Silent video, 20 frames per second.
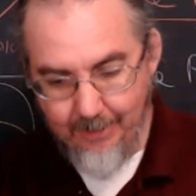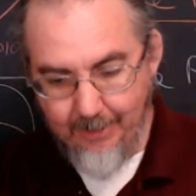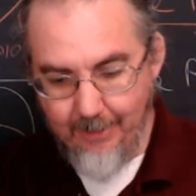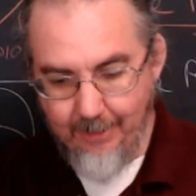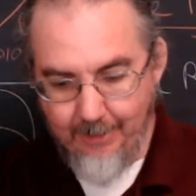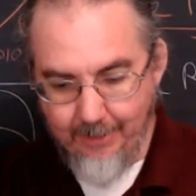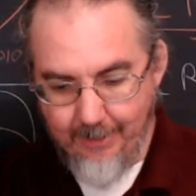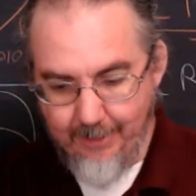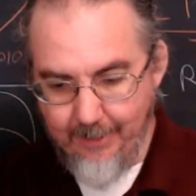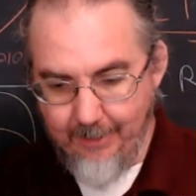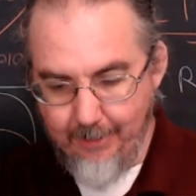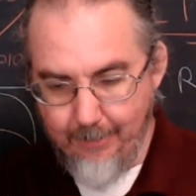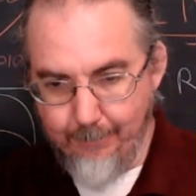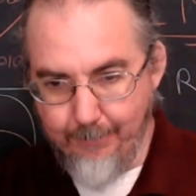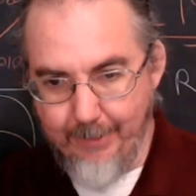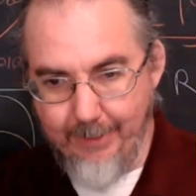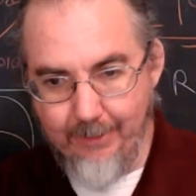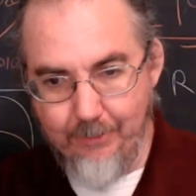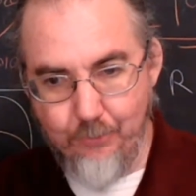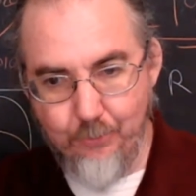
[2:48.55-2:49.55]
then the
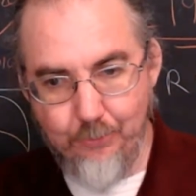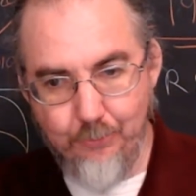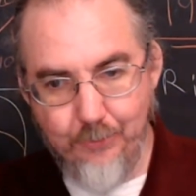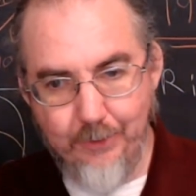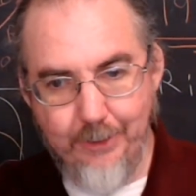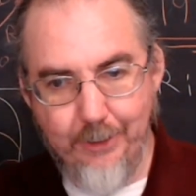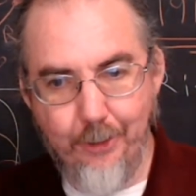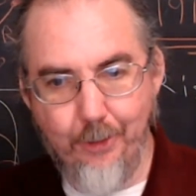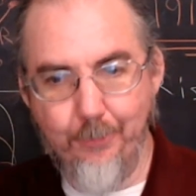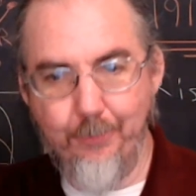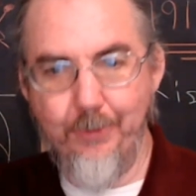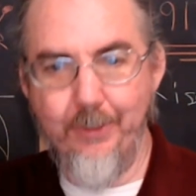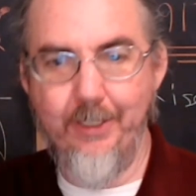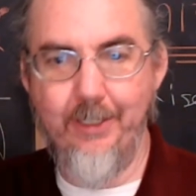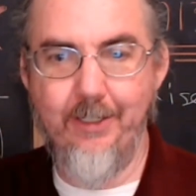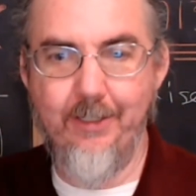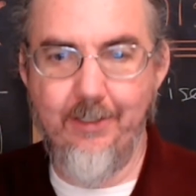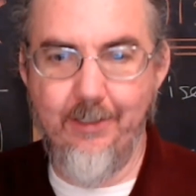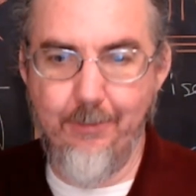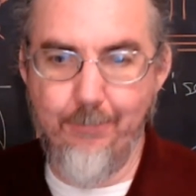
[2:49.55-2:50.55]
banks would reopen
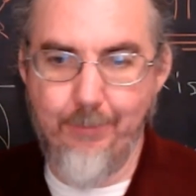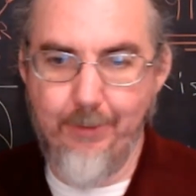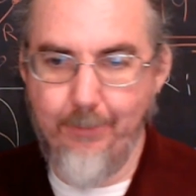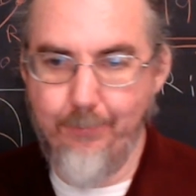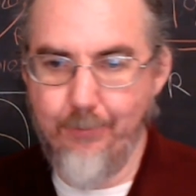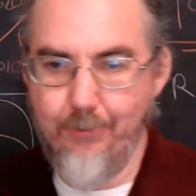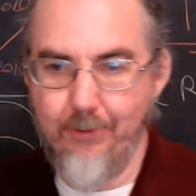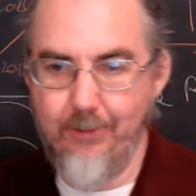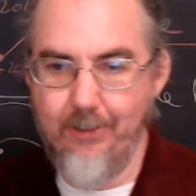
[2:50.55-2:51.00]
and the people